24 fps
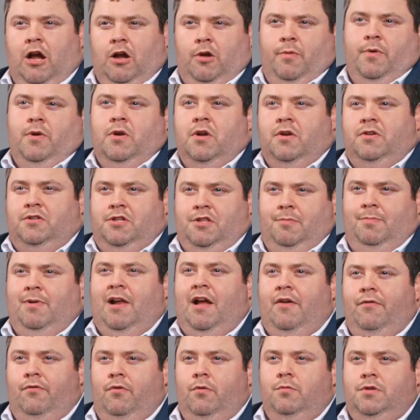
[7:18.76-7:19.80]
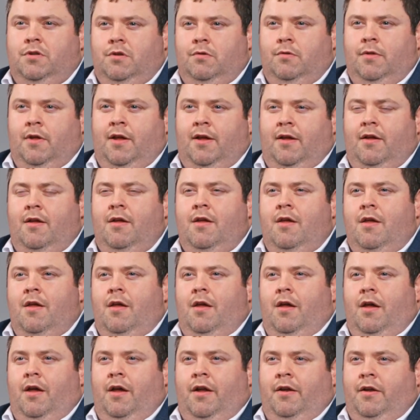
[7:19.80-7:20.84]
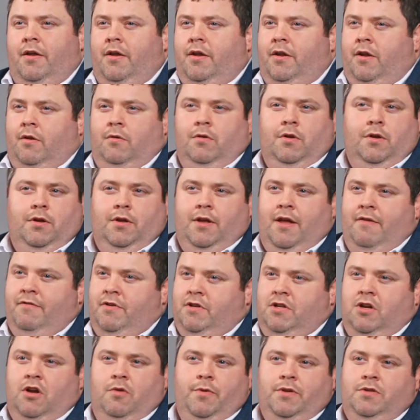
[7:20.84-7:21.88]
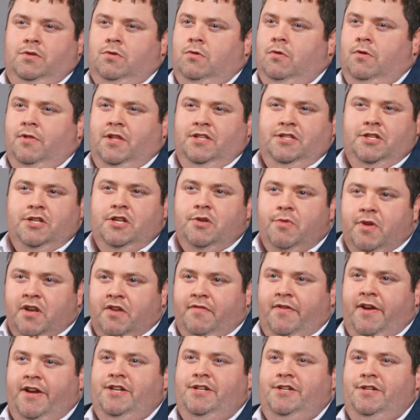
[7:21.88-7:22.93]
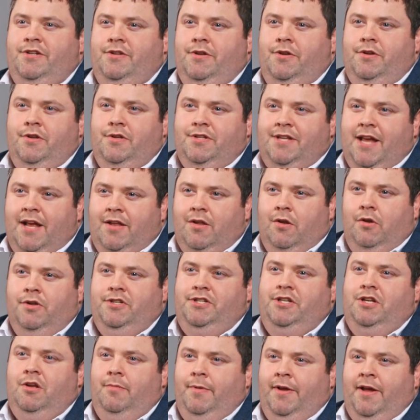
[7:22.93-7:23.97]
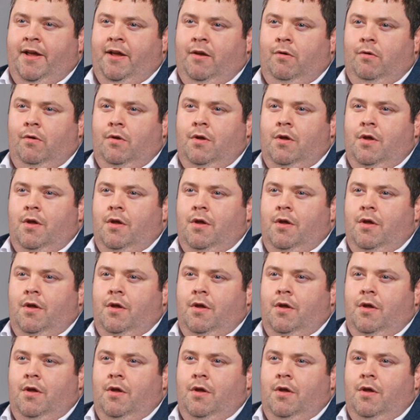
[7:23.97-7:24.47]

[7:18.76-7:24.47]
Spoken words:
can we look to the platform to do that? And, look, every time we talk, there's a new innovation, a new technology coming out.